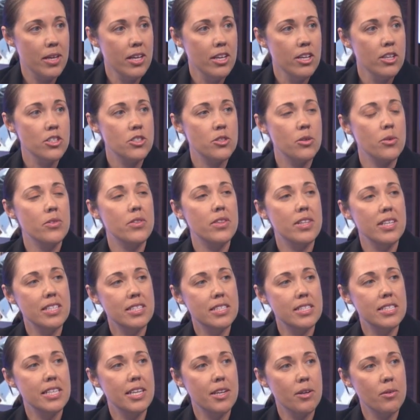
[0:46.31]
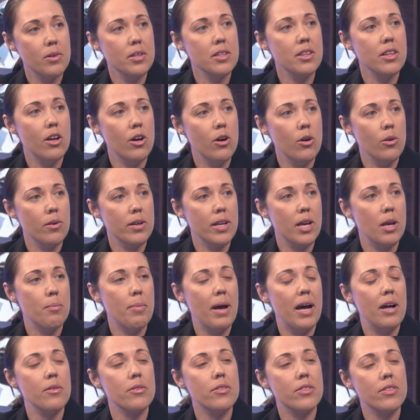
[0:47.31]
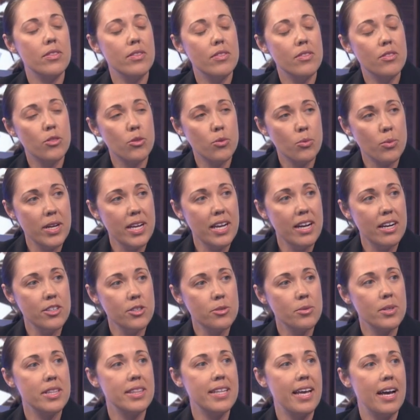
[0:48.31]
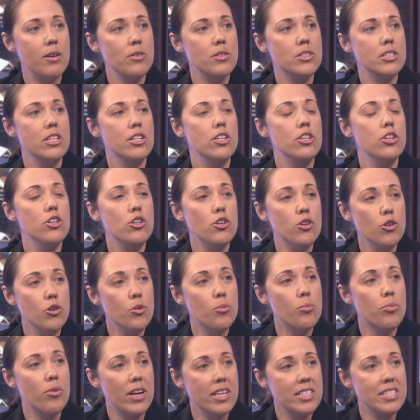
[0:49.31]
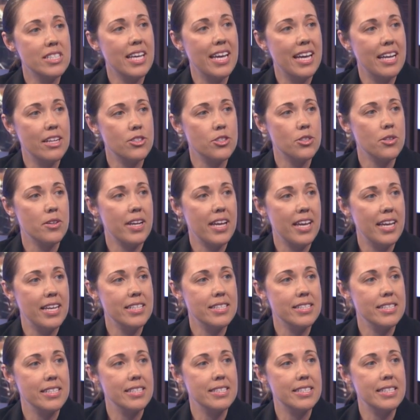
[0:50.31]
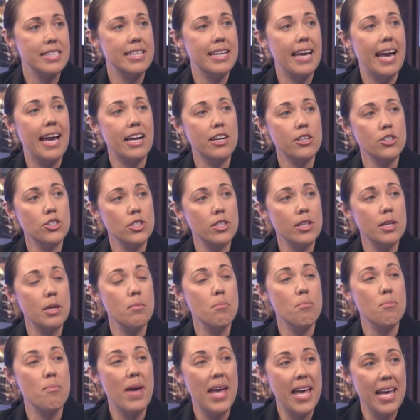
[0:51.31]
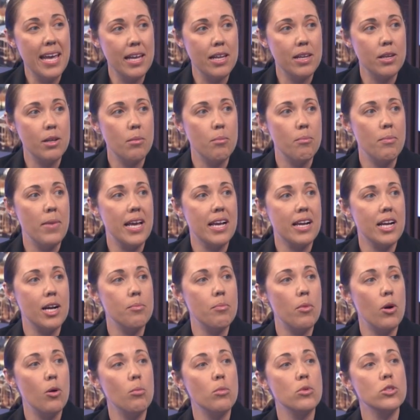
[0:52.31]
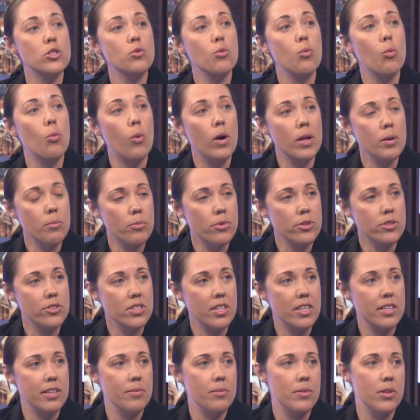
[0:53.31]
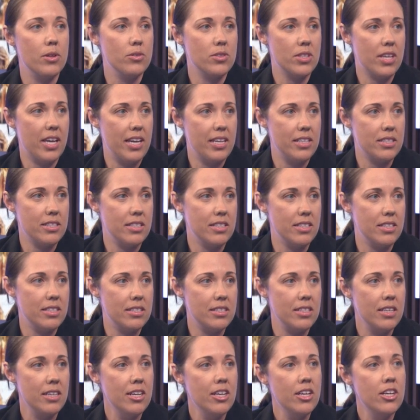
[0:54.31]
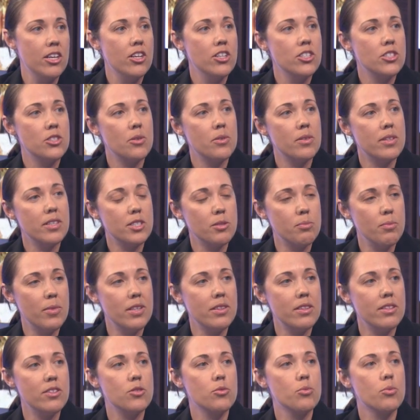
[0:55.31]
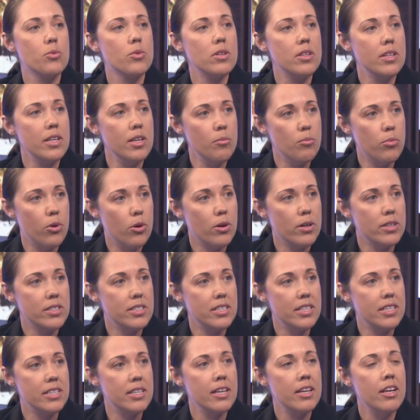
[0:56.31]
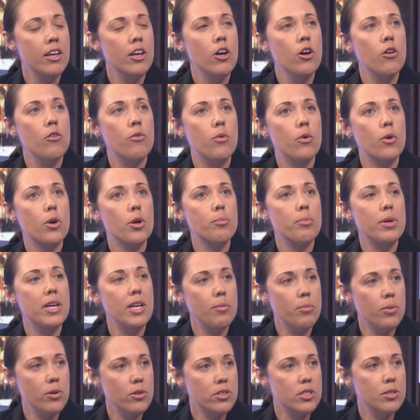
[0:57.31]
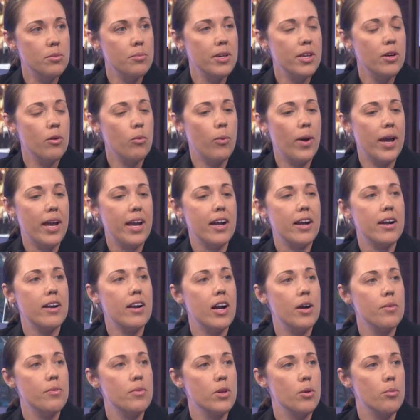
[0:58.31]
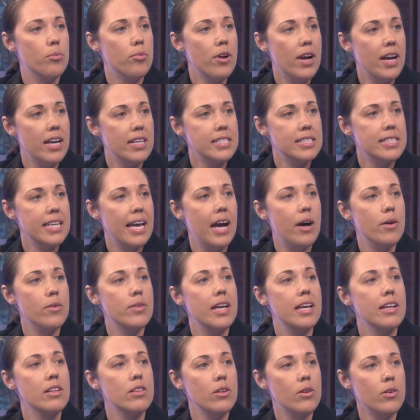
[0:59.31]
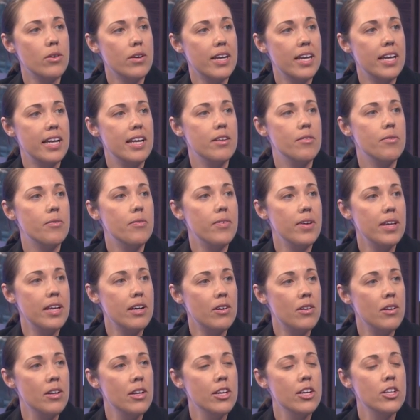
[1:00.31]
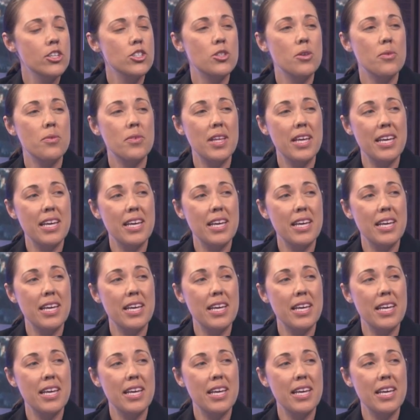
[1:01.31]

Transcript: Mm -hmm. So this year alone, about 300,000 new breast cancer cases, and actually, men make up almost 1% of those cases. So, this month is really important mm -hmm. for people to be aware of their breasts, how they look and feel. So, if mm-hmm.